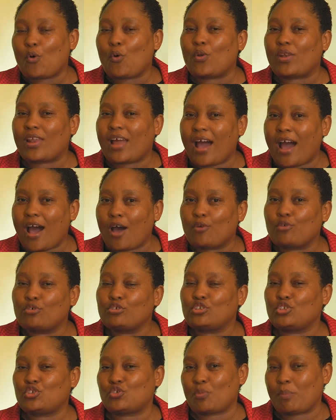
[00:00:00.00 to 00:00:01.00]
on how
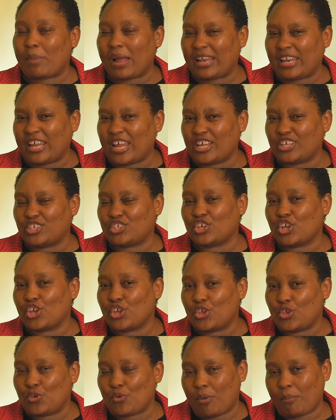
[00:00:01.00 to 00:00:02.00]
to manage
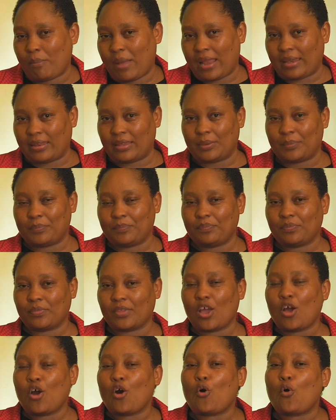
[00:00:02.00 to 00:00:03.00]
your money,
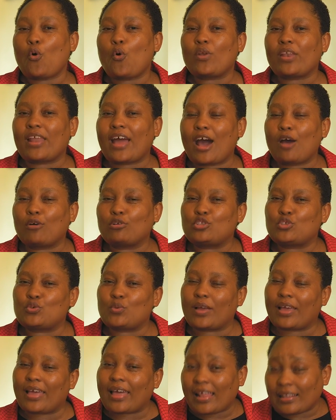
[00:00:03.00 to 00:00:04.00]
on how
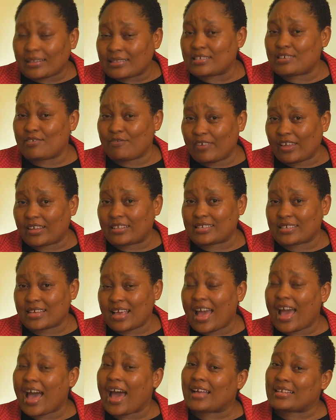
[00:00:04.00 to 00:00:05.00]
to cultivate
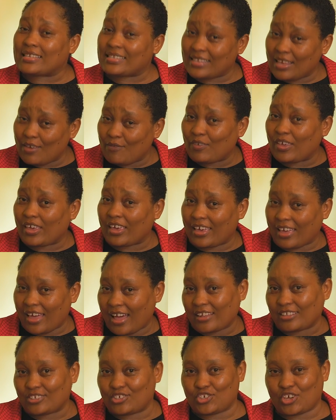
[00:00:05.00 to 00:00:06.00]
a saving
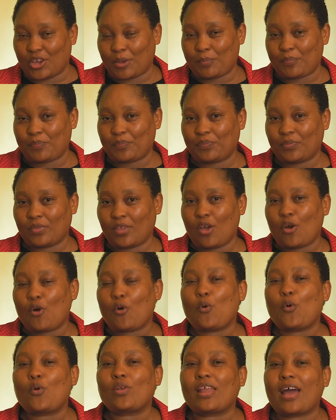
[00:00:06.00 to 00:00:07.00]
culture,
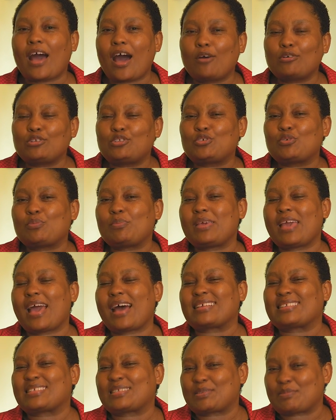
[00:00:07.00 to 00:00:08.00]
on how to be
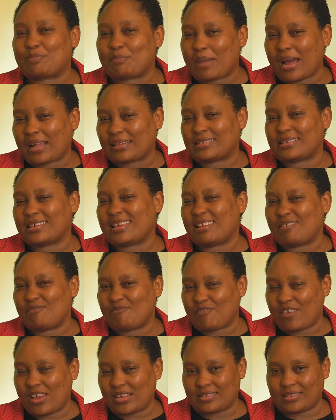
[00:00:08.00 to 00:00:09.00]
a smart
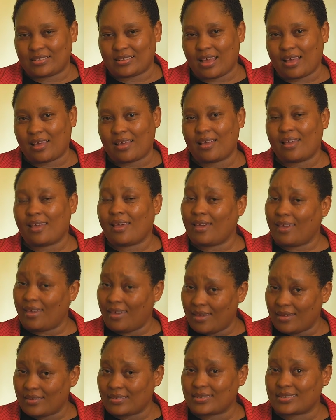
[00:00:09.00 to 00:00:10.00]
investor,
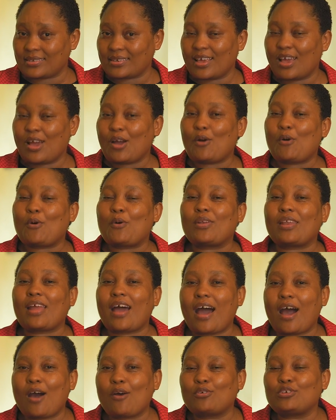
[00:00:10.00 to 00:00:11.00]
and on
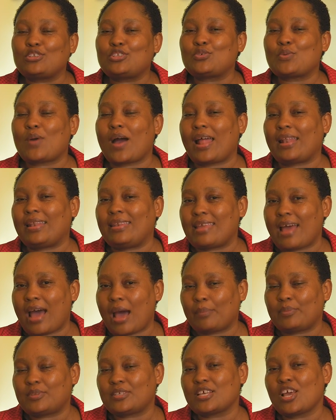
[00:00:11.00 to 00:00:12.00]
how to
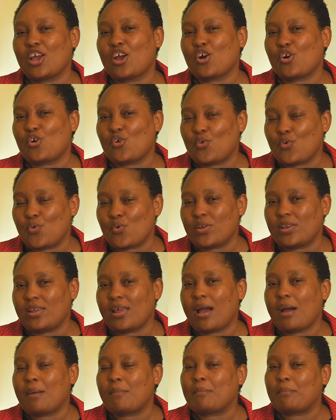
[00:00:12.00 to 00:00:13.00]
adapt good
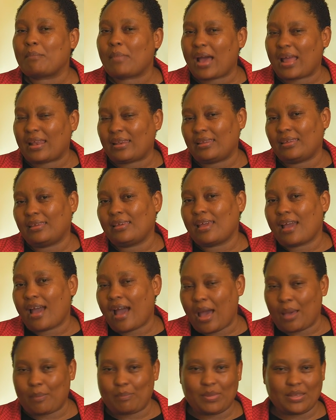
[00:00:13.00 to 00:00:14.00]
money
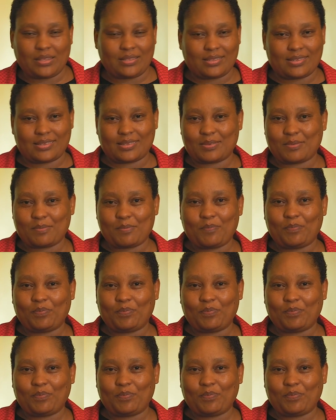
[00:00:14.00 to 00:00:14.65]
habits.